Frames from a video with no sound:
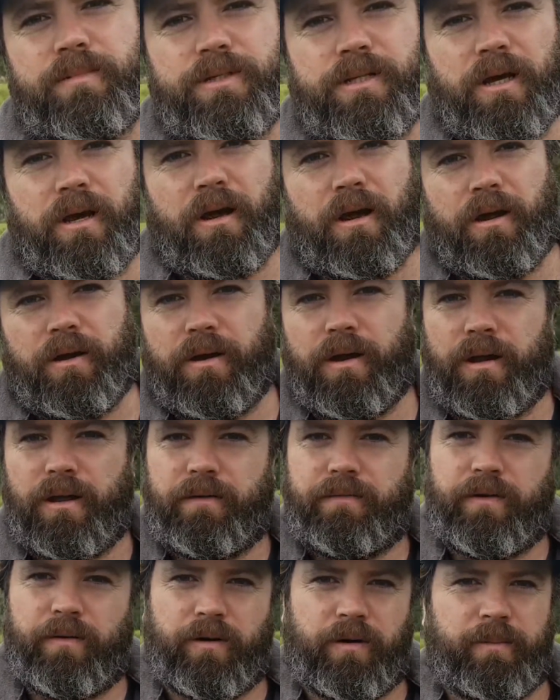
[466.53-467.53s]
so
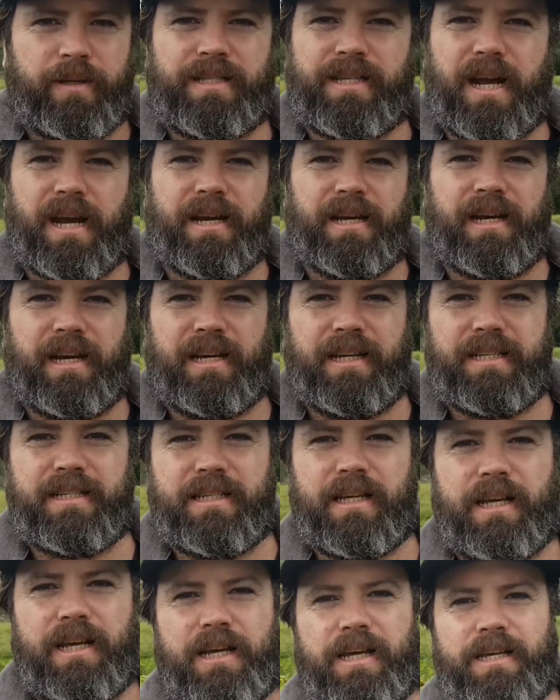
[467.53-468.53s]
if you want to be starting any
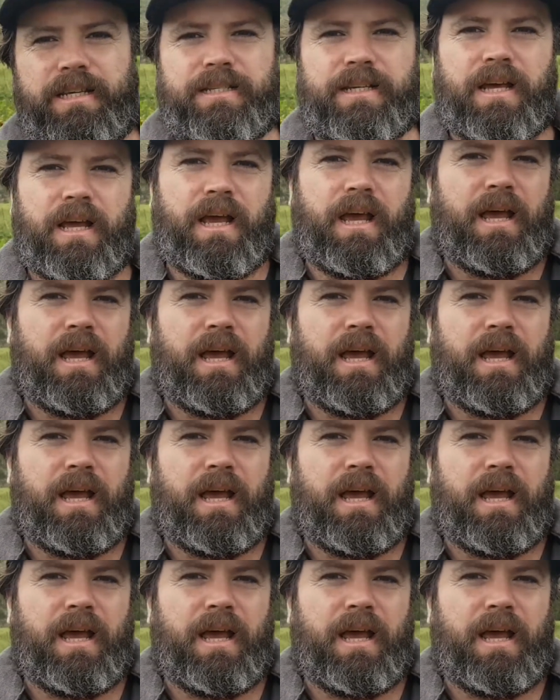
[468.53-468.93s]
seeds,